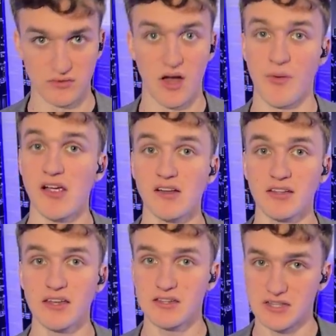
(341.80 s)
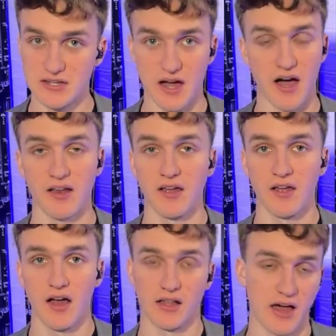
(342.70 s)
apparently did not
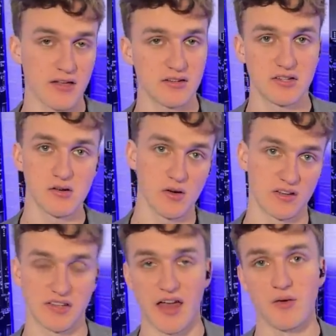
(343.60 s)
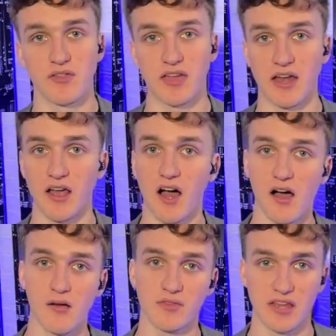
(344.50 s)
allow you to or sided with Katie
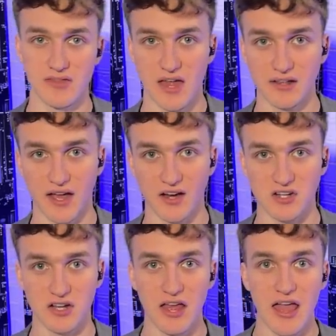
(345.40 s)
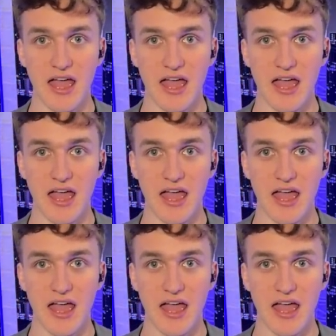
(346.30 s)
Hobbs in that election.